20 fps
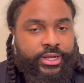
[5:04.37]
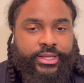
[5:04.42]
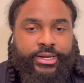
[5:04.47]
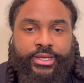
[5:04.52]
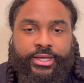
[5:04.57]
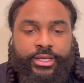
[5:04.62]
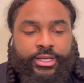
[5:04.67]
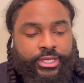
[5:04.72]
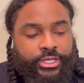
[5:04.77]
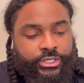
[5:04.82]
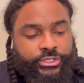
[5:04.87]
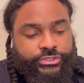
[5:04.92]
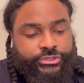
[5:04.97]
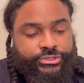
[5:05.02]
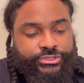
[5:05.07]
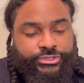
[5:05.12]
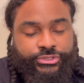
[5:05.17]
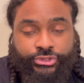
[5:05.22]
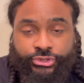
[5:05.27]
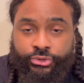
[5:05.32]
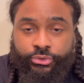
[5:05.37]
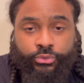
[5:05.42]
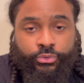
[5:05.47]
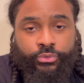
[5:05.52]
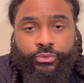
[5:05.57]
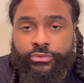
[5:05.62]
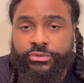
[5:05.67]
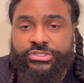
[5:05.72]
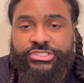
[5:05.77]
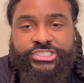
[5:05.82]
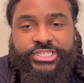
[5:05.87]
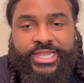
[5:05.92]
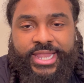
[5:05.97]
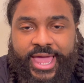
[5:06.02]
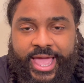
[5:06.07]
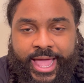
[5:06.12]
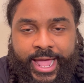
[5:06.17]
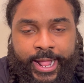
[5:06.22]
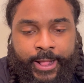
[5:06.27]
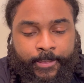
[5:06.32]
to June or
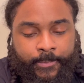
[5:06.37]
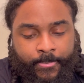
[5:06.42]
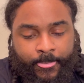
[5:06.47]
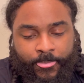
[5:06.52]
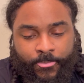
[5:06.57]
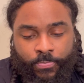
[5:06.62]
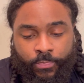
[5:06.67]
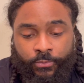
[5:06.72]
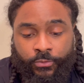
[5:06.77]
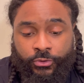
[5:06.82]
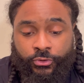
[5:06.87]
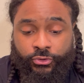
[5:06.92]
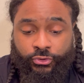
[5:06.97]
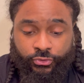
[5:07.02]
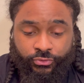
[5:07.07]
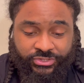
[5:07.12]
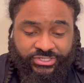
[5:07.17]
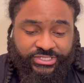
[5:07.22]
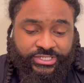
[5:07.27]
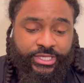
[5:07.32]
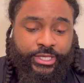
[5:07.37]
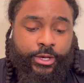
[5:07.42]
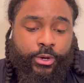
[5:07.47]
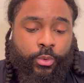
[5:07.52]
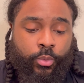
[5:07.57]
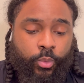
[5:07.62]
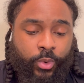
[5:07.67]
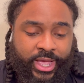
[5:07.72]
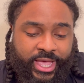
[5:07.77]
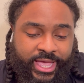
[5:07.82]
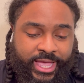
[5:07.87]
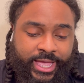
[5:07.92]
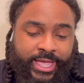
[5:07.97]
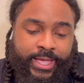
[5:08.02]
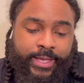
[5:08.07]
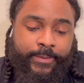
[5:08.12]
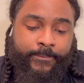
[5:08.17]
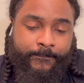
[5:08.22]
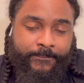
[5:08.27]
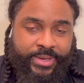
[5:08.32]
July, you'll see a
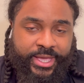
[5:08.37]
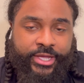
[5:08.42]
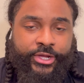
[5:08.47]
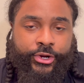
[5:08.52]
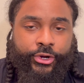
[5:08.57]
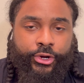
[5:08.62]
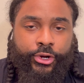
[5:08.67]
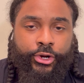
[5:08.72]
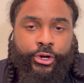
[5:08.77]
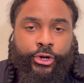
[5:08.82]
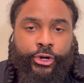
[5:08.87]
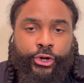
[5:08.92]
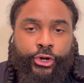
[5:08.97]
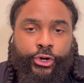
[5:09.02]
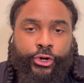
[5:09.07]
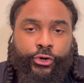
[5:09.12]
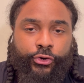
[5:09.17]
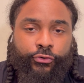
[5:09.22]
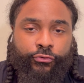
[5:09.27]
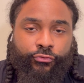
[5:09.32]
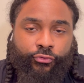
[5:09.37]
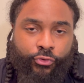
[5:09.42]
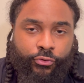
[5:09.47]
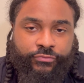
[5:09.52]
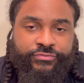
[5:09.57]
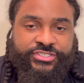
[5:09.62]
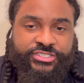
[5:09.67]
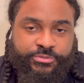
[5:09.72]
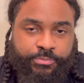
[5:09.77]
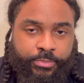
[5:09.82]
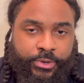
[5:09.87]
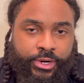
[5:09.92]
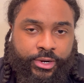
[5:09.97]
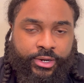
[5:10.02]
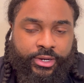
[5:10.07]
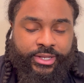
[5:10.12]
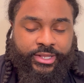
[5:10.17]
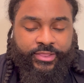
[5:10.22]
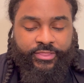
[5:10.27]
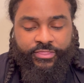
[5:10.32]
way bigger growth spurt
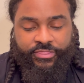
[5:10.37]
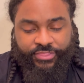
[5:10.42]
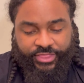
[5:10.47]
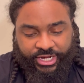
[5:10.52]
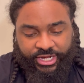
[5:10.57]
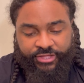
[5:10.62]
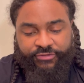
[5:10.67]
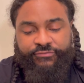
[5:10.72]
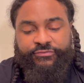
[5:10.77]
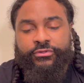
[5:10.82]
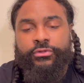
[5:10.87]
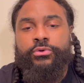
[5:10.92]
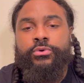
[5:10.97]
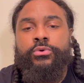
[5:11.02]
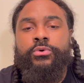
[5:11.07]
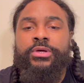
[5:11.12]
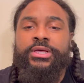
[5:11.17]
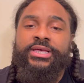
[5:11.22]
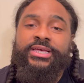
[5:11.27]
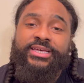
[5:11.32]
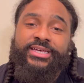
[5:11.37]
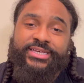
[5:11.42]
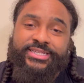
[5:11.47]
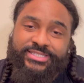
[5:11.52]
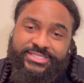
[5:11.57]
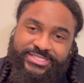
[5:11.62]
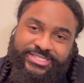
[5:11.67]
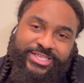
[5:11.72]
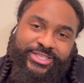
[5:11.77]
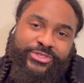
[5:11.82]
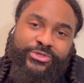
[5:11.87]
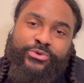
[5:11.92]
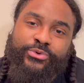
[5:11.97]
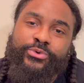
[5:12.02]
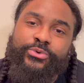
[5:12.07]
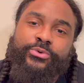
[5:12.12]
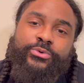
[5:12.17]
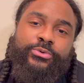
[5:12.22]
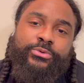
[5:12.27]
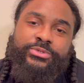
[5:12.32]
than if you
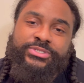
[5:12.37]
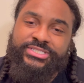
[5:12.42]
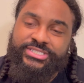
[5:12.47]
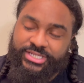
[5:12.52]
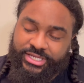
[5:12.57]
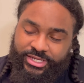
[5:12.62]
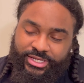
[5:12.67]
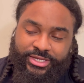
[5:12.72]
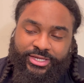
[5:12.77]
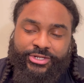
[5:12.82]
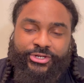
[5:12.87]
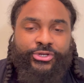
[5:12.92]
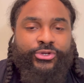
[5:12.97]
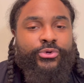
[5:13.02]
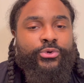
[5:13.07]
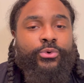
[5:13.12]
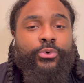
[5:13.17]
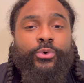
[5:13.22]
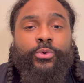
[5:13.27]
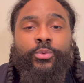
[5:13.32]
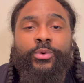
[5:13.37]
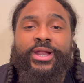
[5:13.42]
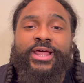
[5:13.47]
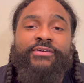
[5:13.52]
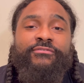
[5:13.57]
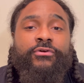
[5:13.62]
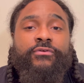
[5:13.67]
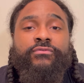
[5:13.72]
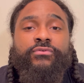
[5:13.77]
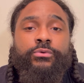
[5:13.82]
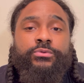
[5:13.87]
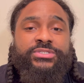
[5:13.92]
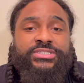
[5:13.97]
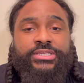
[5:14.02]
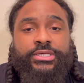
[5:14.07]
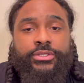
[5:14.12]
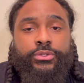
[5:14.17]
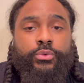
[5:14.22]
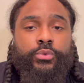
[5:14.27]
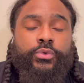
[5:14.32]
continue to do whatever
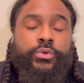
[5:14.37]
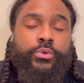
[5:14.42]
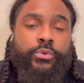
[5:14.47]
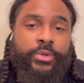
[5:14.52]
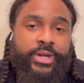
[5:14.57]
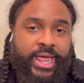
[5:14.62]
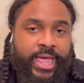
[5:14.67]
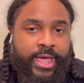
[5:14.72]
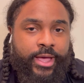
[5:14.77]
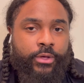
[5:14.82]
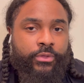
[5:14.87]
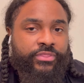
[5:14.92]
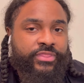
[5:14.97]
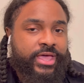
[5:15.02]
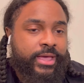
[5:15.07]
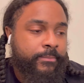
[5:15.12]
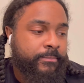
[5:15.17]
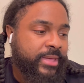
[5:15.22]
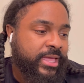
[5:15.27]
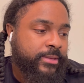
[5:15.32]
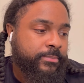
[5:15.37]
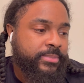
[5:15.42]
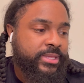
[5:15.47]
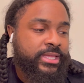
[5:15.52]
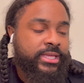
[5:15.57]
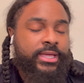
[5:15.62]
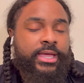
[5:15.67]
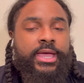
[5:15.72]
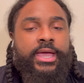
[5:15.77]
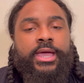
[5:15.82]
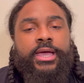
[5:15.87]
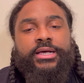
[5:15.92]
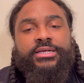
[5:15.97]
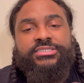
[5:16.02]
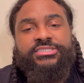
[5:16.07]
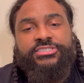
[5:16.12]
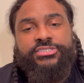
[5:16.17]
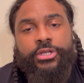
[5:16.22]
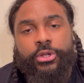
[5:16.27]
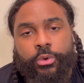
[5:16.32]
routine you do now that may be a
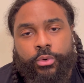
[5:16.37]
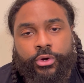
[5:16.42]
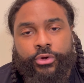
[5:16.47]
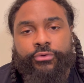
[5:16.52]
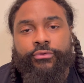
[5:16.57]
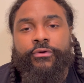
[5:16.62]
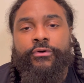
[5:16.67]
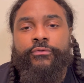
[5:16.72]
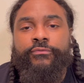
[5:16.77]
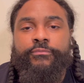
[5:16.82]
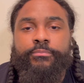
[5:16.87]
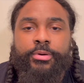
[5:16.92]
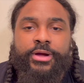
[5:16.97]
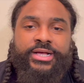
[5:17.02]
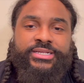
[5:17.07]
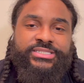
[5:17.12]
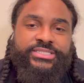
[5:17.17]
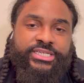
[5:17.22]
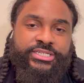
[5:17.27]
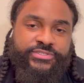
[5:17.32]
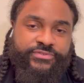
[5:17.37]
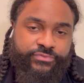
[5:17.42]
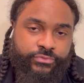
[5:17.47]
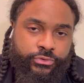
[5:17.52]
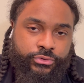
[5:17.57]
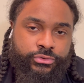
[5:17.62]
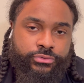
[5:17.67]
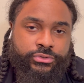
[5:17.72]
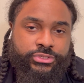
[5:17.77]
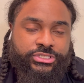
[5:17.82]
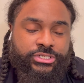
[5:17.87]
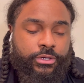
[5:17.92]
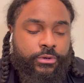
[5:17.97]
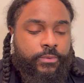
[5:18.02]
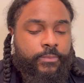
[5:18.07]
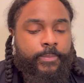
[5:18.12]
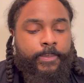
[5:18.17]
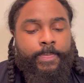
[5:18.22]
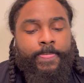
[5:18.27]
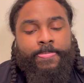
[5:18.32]
slower growth process for you. So
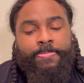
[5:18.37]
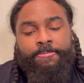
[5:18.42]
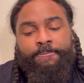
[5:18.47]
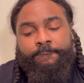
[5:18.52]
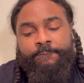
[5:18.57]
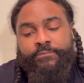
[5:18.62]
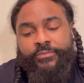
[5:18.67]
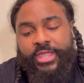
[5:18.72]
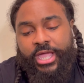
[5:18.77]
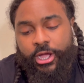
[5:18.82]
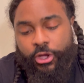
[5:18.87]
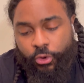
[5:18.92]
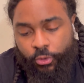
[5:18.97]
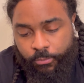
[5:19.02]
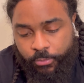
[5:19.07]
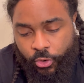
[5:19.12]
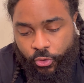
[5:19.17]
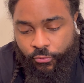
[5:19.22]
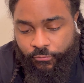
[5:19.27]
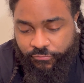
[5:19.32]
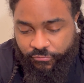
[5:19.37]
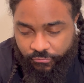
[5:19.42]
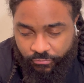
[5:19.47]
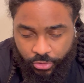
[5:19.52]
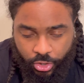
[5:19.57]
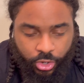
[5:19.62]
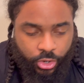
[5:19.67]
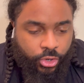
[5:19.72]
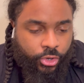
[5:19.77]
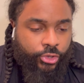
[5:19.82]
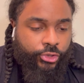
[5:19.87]
I hope overall